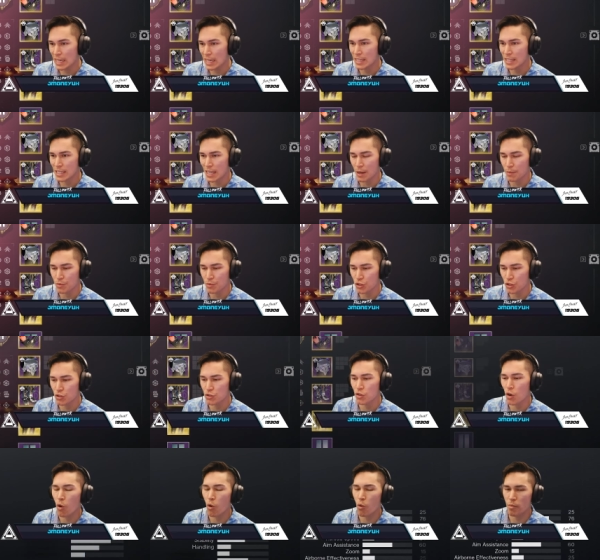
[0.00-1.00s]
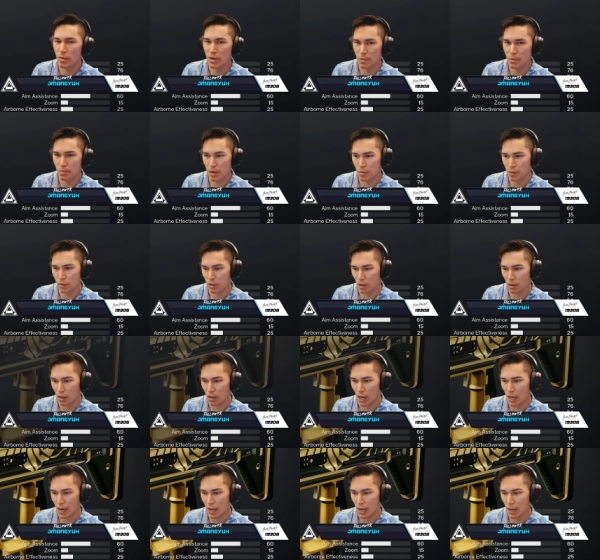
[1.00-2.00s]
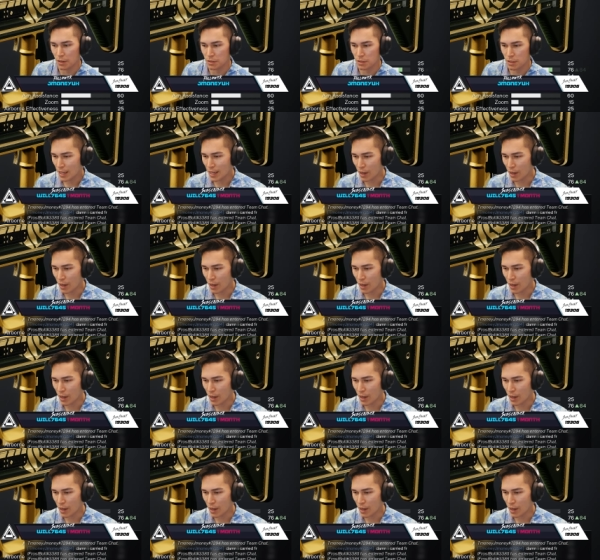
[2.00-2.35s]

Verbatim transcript: He's helped so many people to the lighthouse.